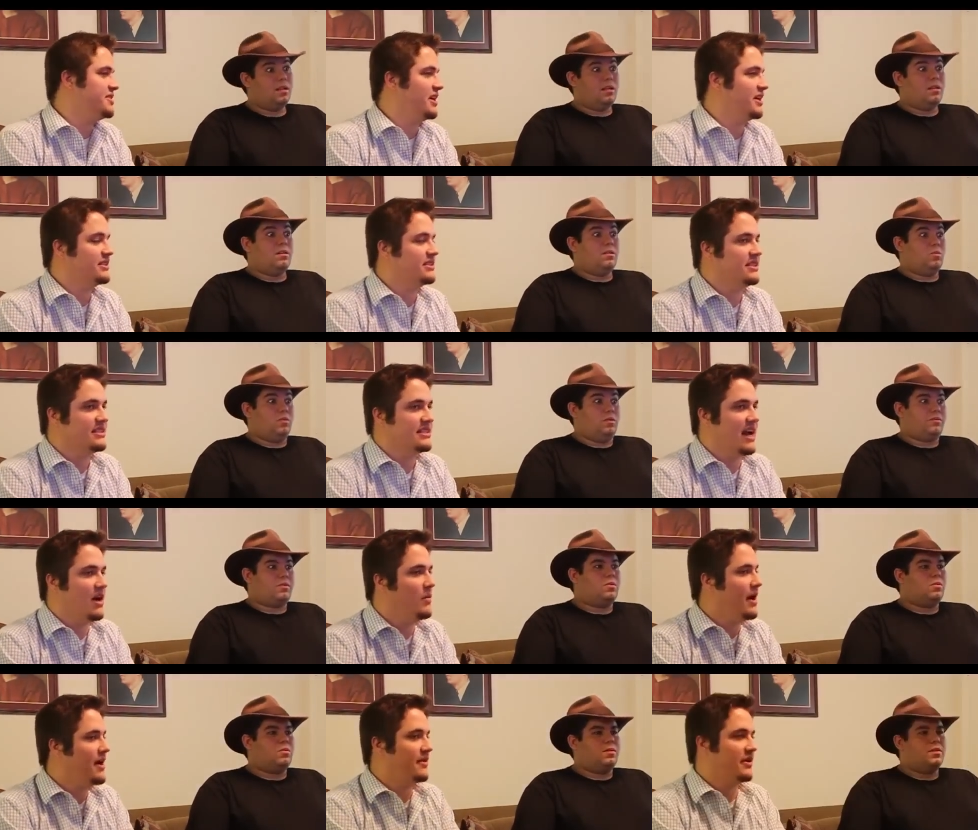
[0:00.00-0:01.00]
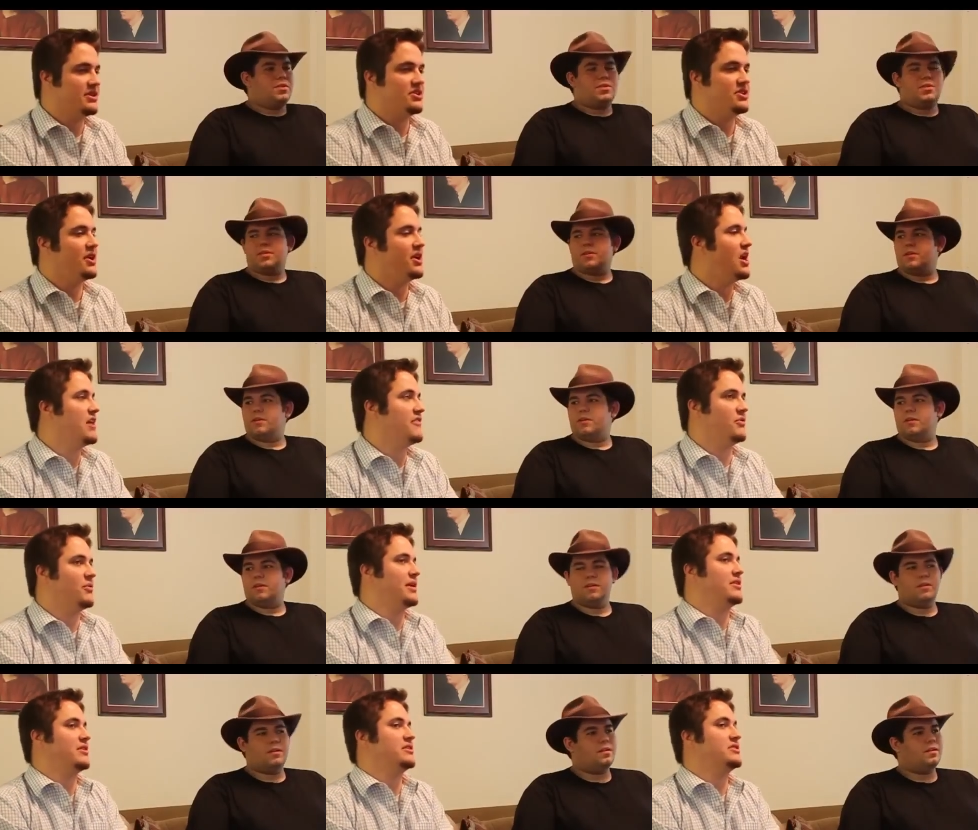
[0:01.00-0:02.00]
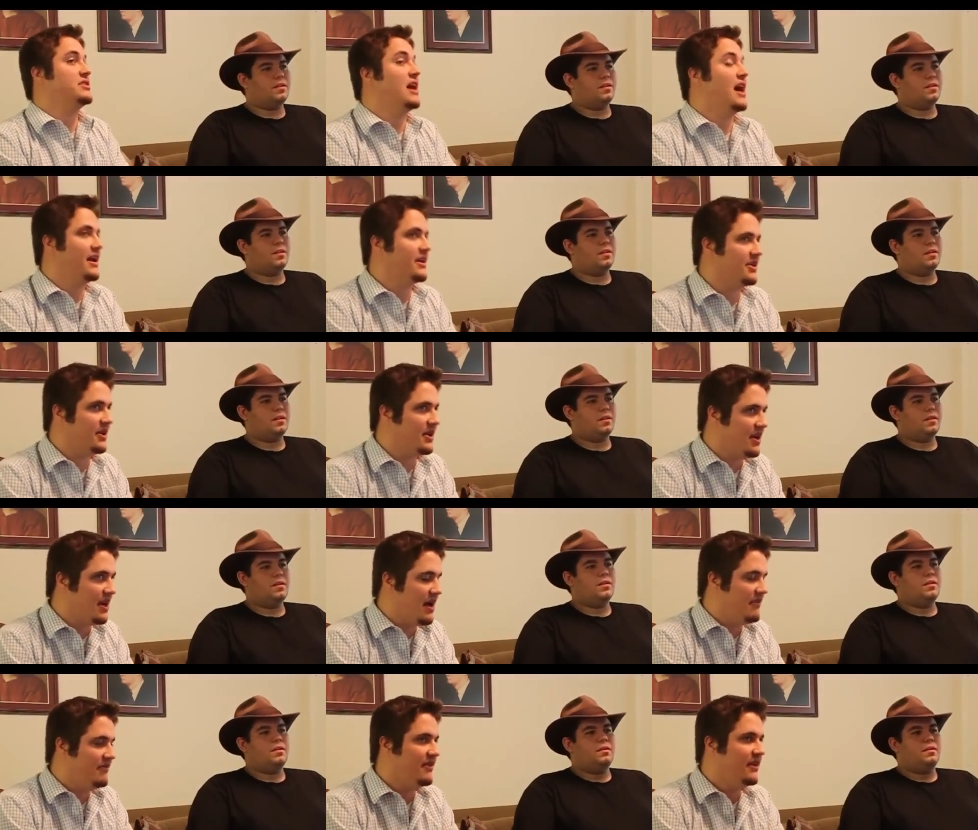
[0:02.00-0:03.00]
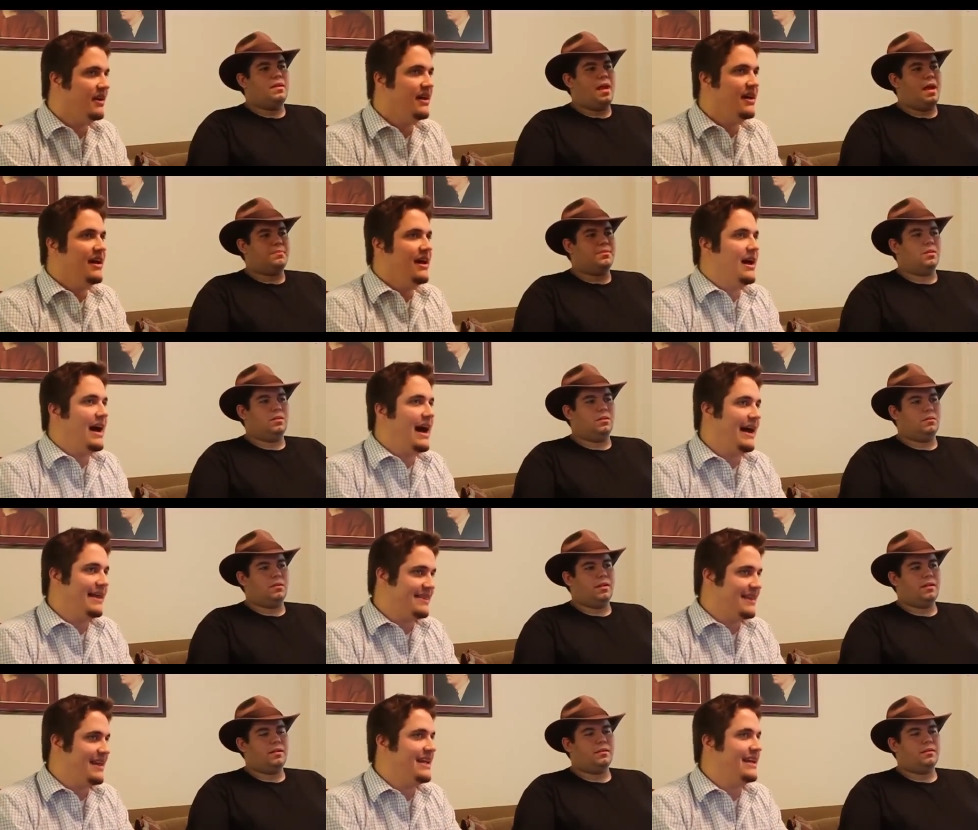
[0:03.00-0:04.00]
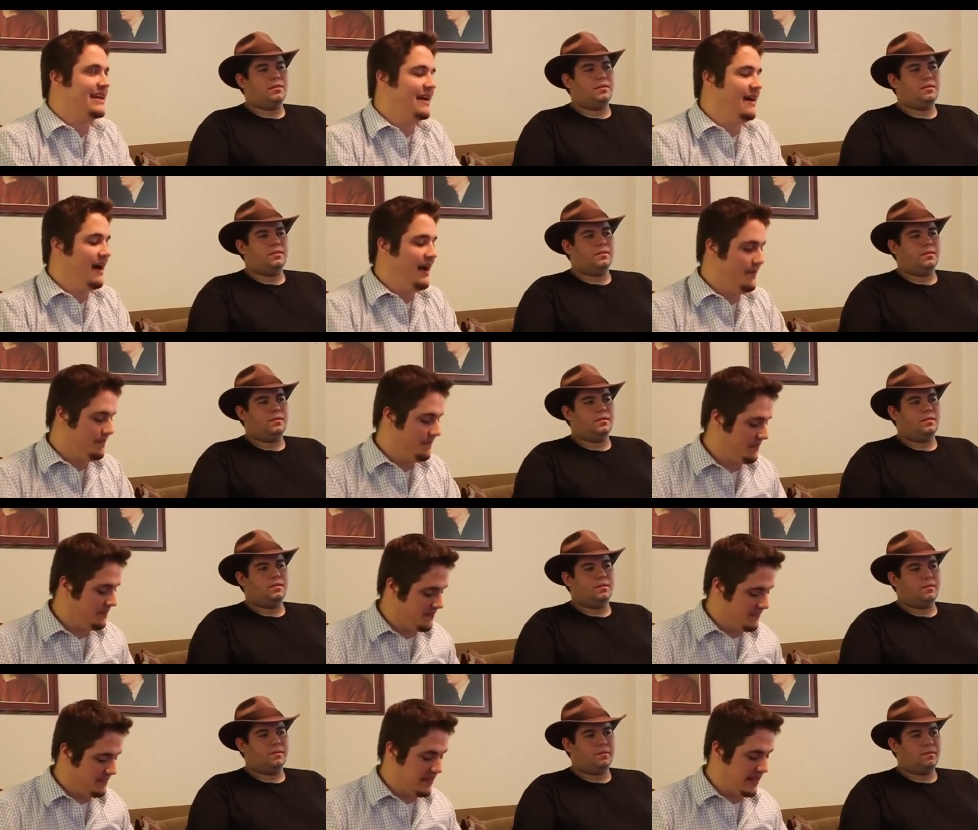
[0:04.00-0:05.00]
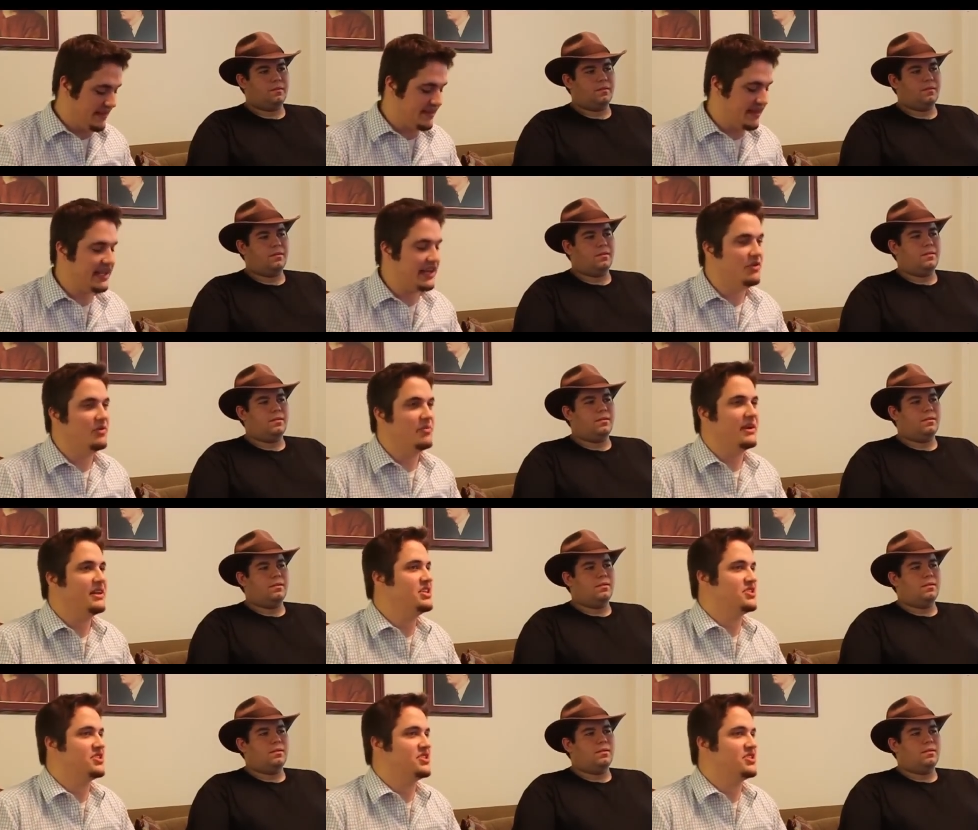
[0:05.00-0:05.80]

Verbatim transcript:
Speaker 1: Johnson is well, out. Whether it's good enough or whether it's not good enough. Absolutely. I think uh, I think it would be